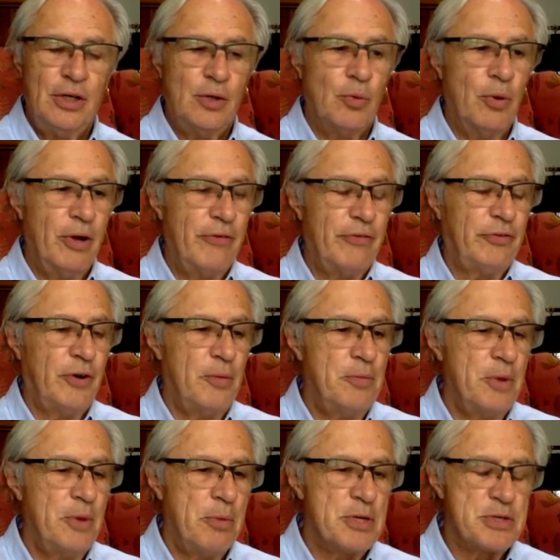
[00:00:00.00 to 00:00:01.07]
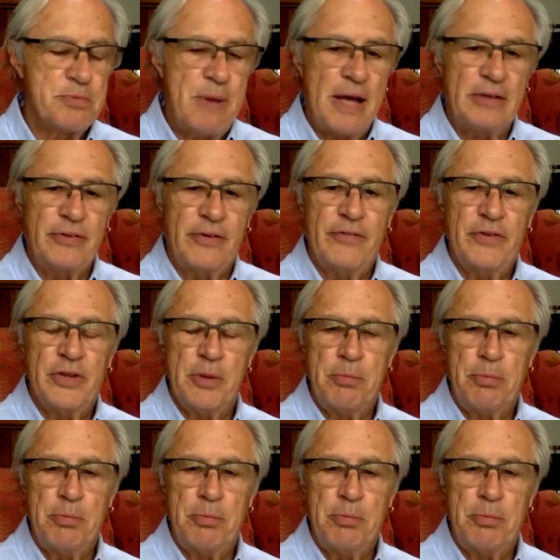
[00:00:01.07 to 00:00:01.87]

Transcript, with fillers: Well, from the perspective of the